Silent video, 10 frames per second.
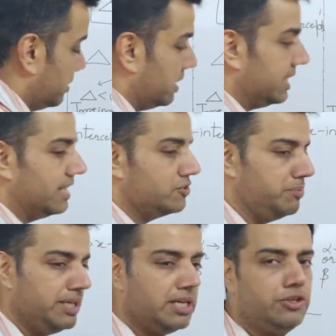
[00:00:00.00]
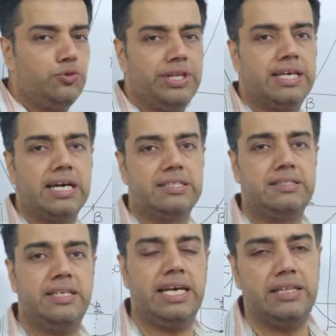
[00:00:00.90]
it gives me a unique
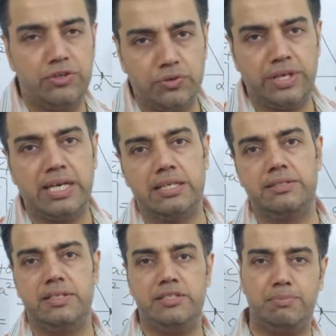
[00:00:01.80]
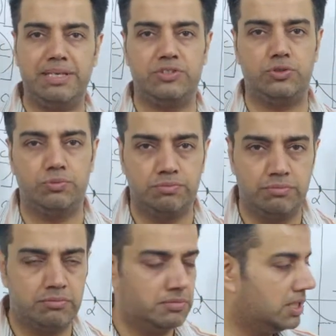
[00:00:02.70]
answer and the unique answer is plus 2.
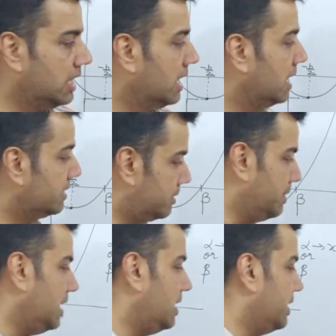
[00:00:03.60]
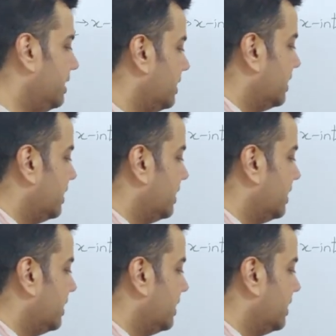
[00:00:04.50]
Similarly,